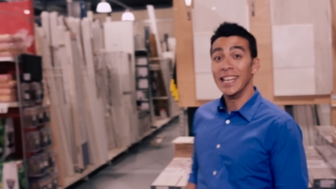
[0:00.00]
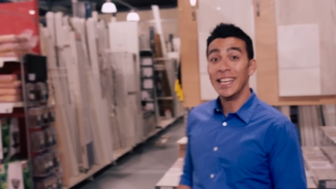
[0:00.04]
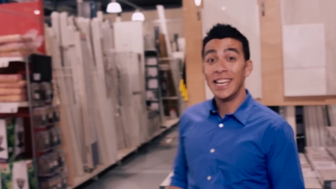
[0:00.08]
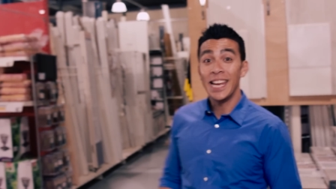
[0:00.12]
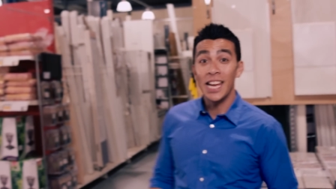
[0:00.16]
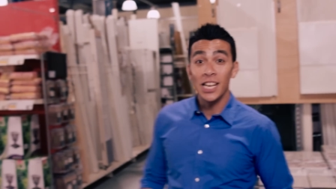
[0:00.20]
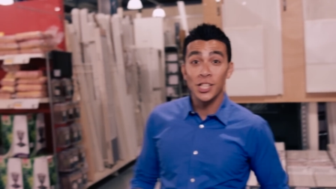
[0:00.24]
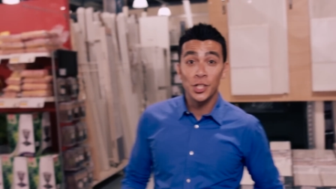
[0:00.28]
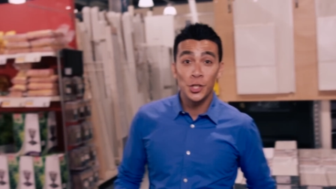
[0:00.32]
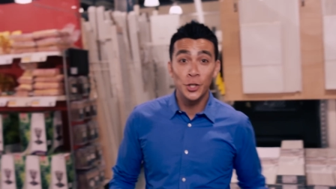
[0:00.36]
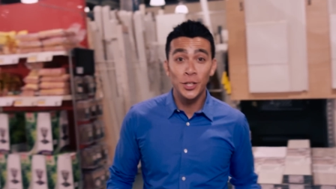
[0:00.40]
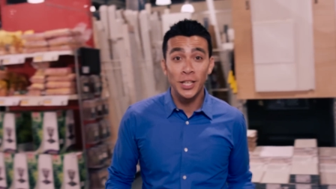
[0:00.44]
in
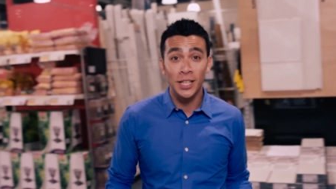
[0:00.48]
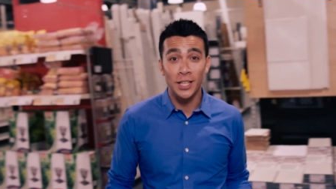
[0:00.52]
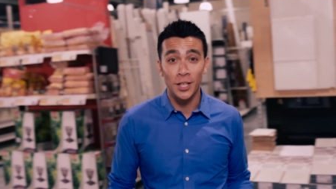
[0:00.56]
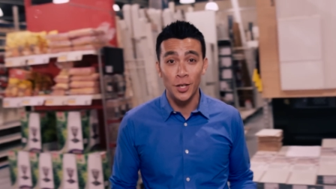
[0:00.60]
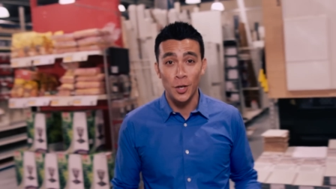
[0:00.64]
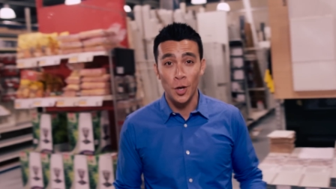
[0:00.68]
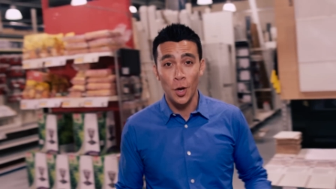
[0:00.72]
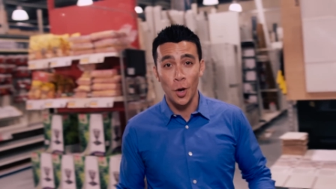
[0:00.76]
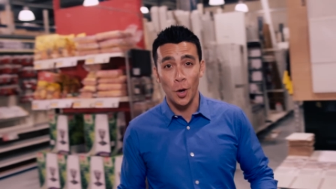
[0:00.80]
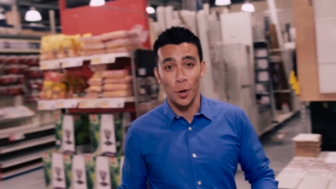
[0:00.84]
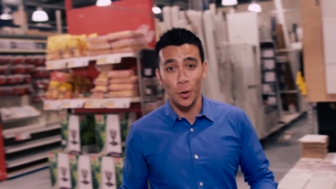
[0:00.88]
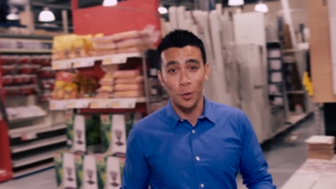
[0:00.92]
case you
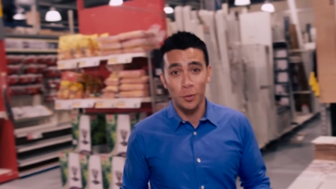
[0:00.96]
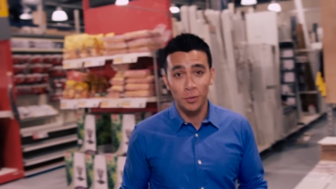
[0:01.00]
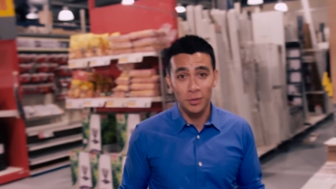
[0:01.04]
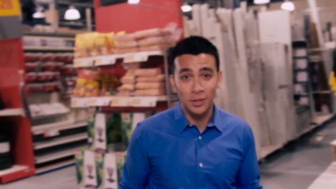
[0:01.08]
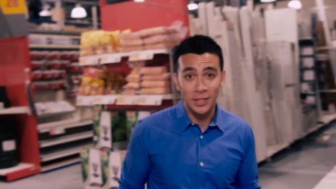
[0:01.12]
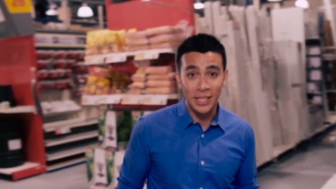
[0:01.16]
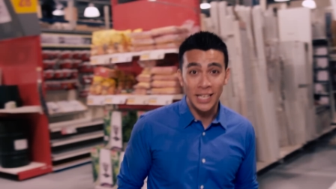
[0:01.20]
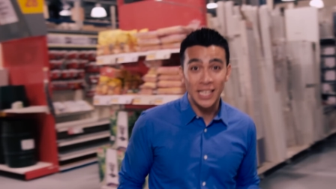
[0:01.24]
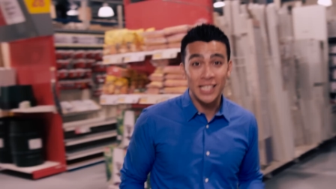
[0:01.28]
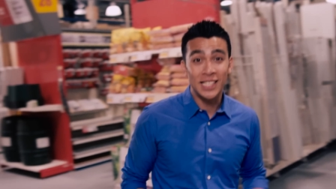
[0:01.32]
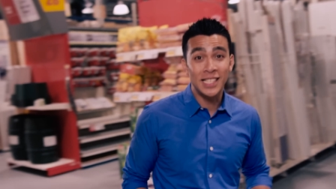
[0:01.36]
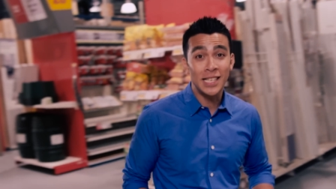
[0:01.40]
didn't know,
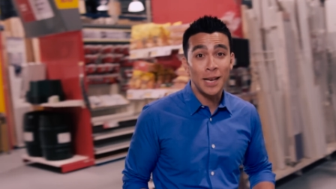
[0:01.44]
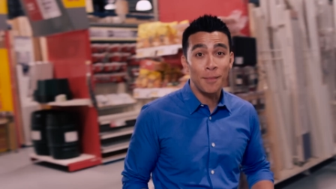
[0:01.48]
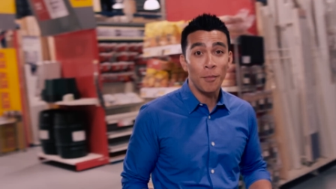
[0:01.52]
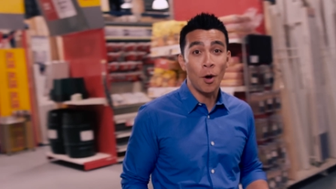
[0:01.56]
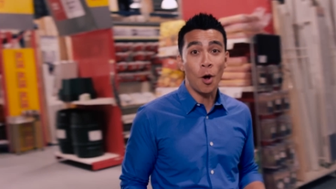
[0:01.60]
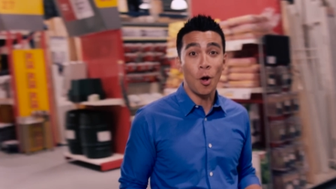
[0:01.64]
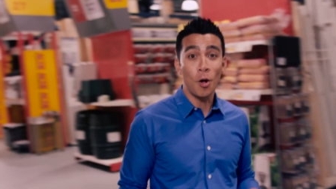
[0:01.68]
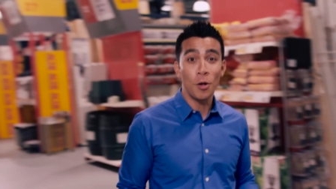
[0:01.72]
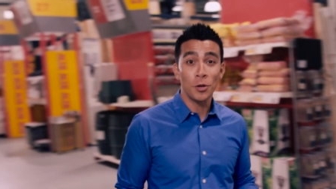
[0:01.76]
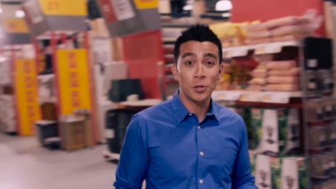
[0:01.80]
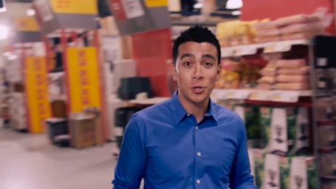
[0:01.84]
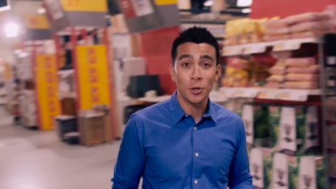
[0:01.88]
D S M
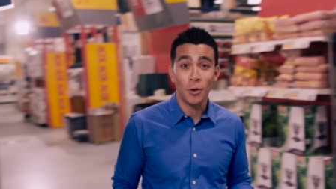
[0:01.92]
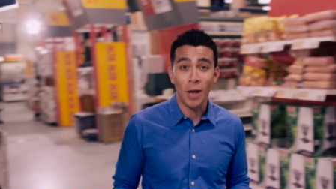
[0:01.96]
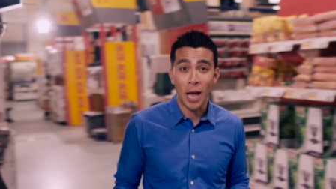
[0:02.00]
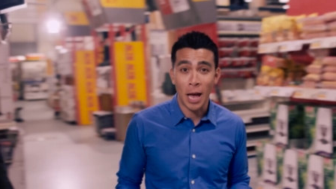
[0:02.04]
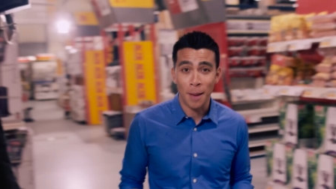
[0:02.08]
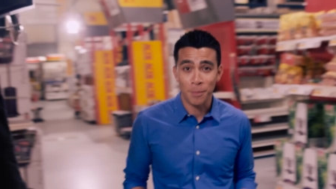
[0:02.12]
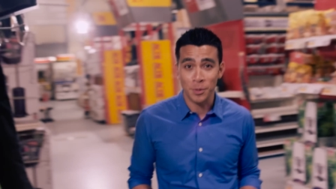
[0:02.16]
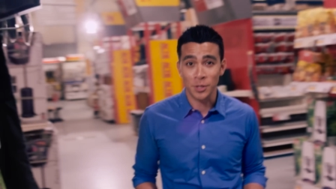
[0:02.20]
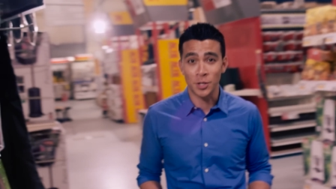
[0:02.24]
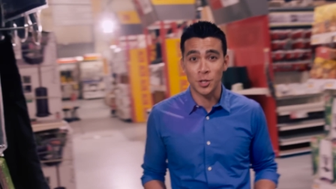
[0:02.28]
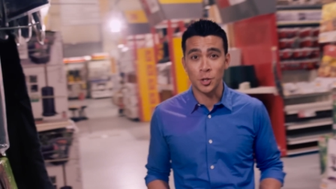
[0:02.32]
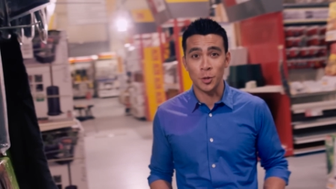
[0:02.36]
also
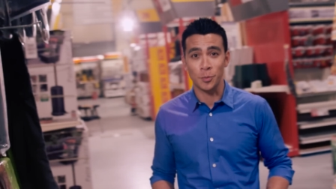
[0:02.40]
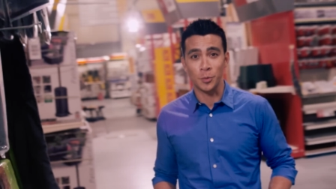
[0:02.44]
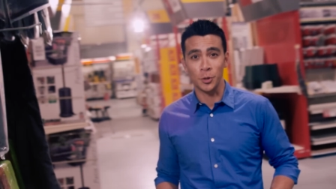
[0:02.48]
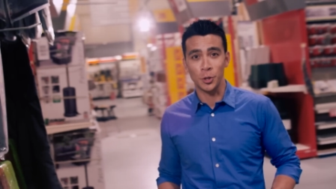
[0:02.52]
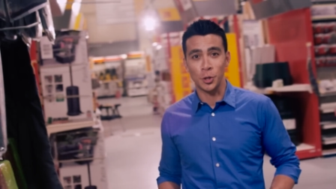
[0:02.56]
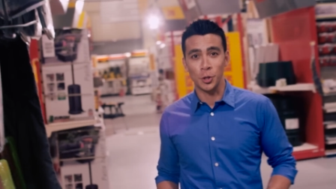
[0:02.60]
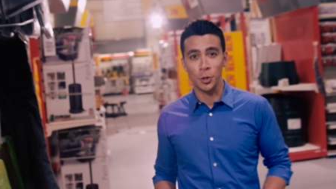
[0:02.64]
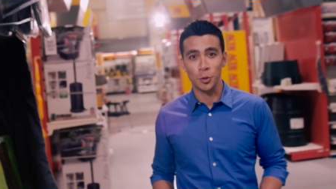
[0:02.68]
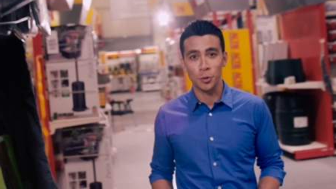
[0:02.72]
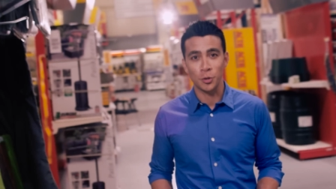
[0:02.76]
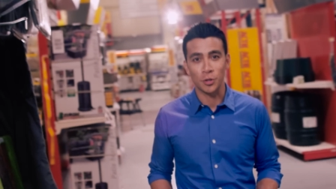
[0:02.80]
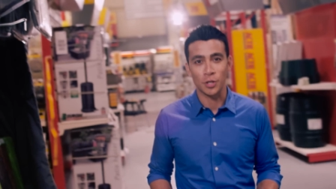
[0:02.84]
happens to
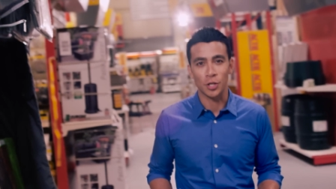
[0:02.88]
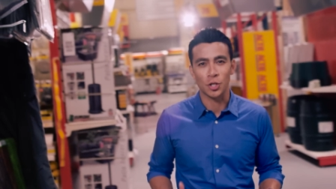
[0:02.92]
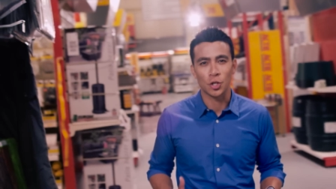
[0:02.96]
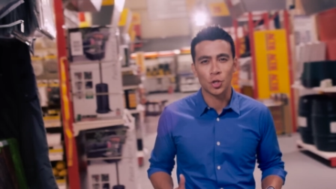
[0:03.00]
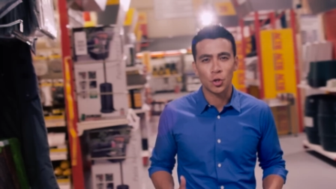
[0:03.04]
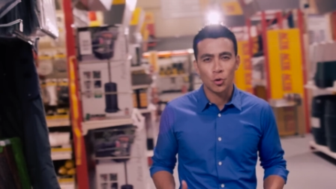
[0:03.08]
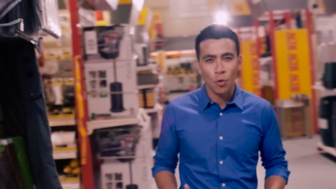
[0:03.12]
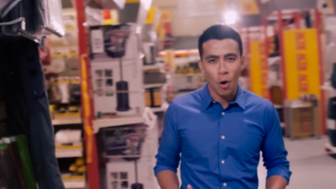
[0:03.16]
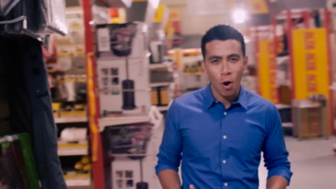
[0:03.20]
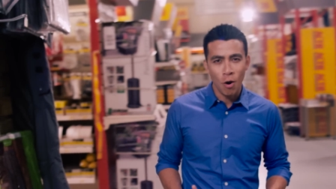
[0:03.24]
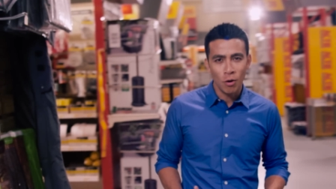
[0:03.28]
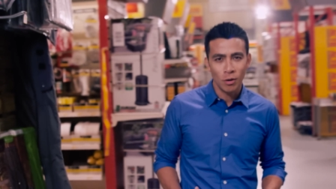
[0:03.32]
produce the
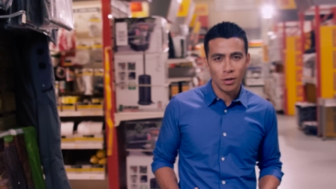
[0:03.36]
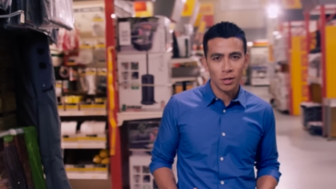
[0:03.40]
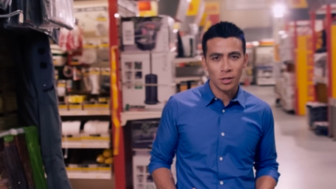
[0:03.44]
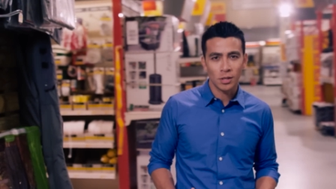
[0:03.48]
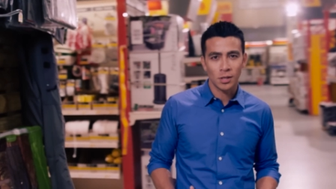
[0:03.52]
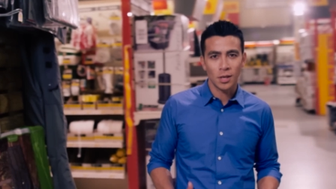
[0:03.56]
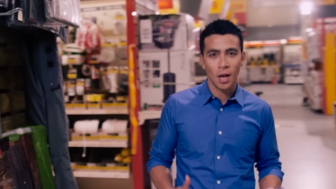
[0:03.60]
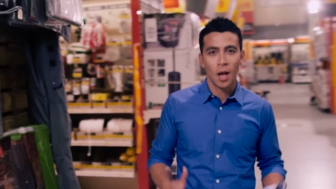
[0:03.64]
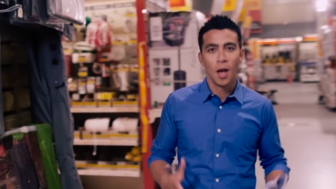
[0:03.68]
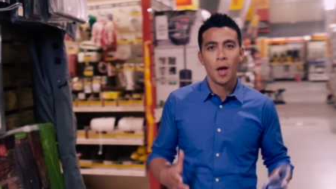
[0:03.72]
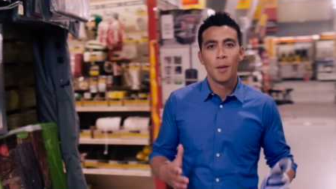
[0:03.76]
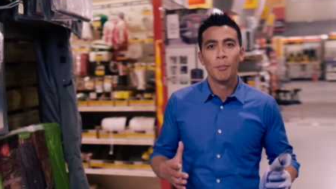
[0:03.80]

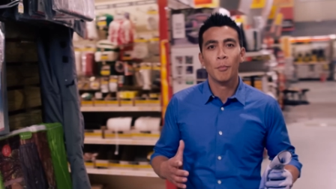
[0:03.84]
strongest,